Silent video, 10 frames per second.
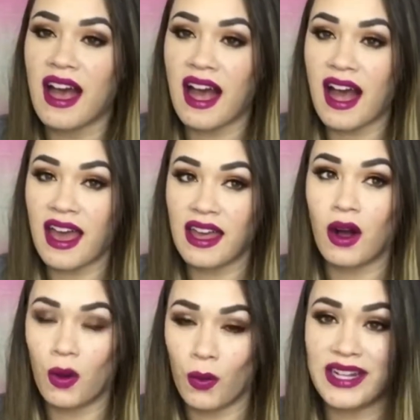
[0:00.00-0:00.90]
I
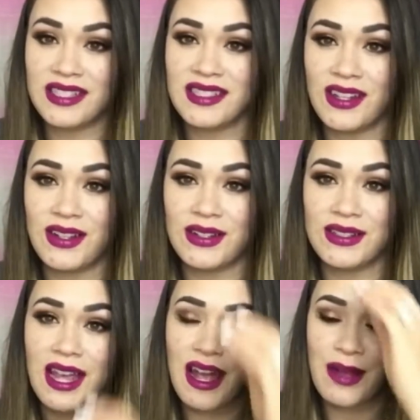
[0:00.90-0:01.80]
always
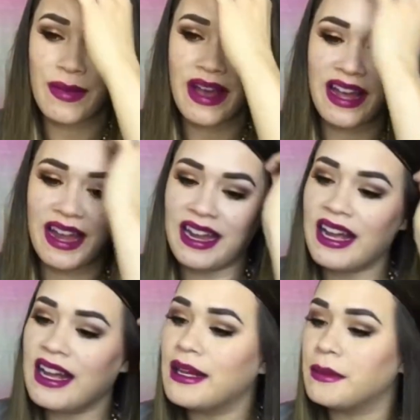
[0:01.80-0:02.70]
use my
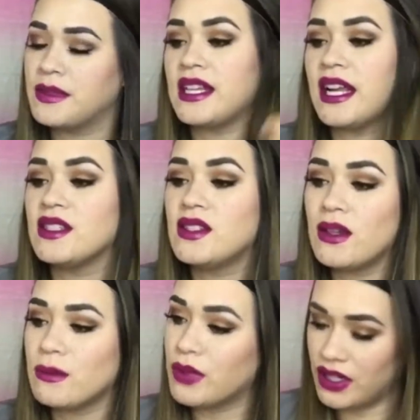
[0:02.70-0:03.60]

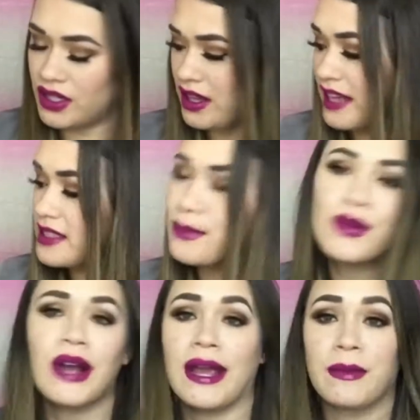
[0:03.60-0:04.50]
Sandstone Pearl as a
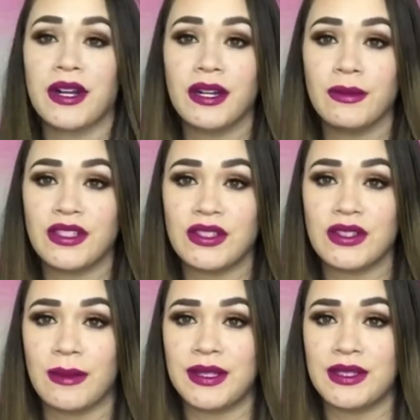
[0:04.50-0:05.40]
primer, which you
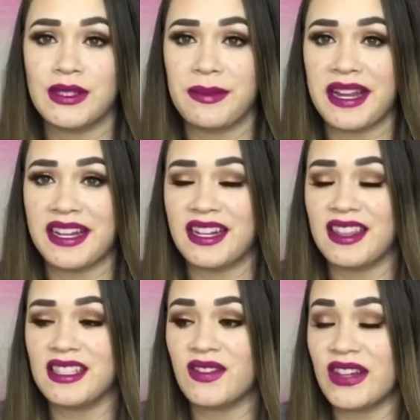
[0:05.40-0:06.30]
saw me do in the beginning
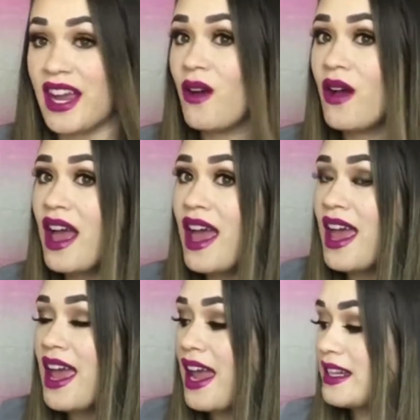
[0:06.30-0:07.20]
of this video.
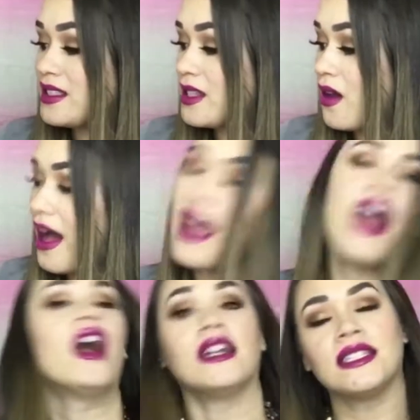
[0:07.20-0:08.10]
And so
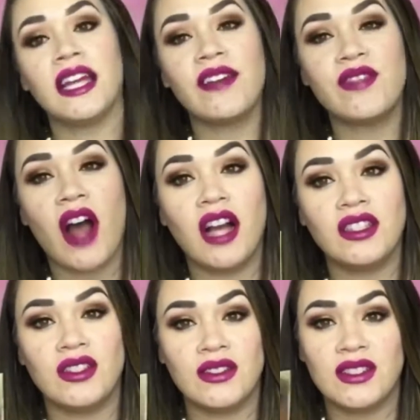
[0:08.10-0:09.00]
I honestly have
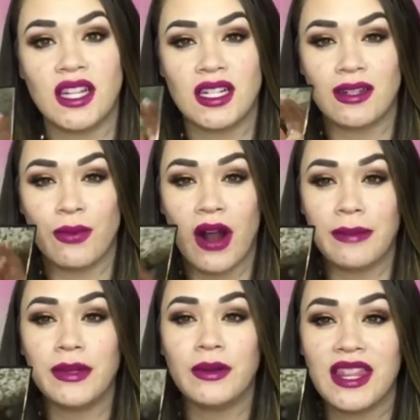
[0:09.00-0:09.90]
not used another
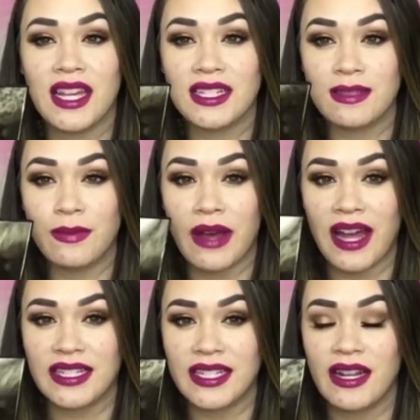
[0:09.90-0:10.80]
primer this,
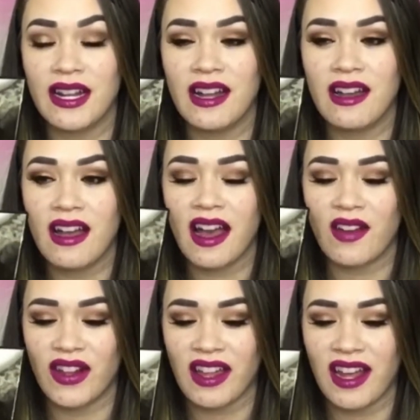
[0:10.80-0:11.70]
but
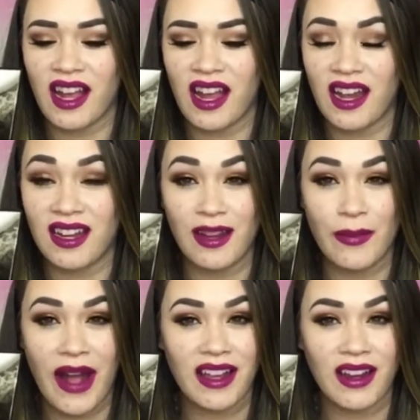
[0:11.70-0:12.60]
I feel like any
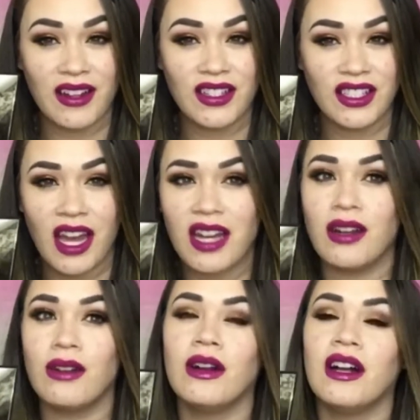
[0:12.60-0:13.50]
palette or
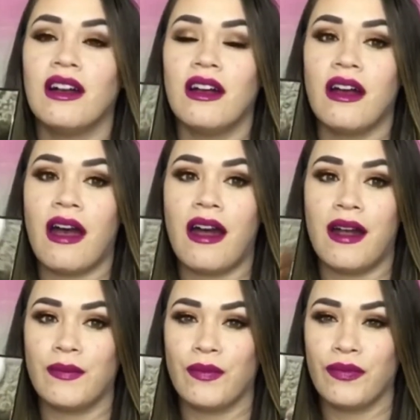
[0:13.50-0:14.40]
shadow
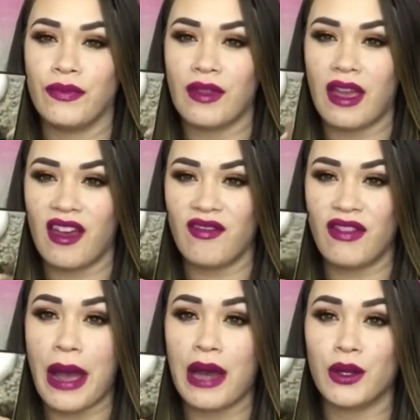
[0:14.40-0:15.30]
of
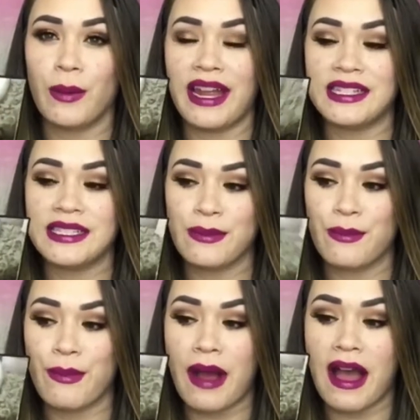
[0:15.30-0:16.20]
the powder base,
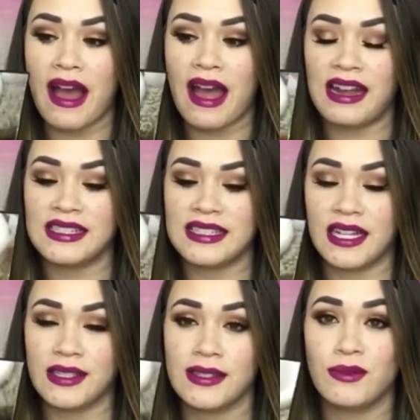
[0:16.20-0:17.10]
my
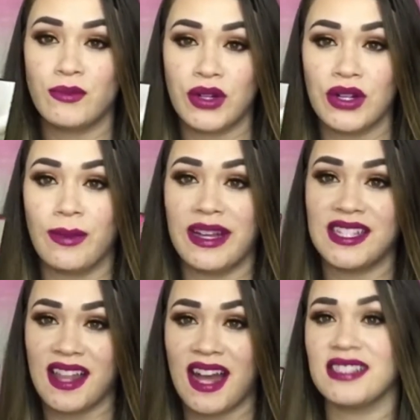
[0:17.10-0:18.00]
Sandstone Pro
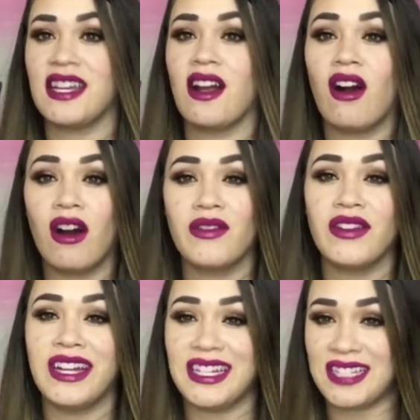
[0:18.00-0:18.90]
makes it last like all
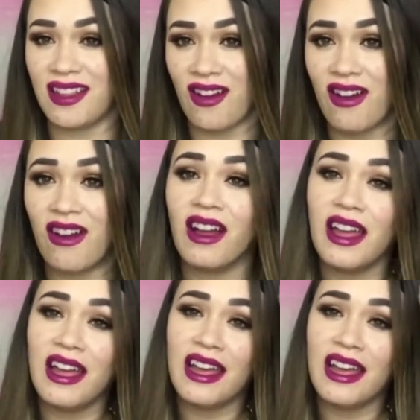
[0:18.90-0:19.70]
freaking day long.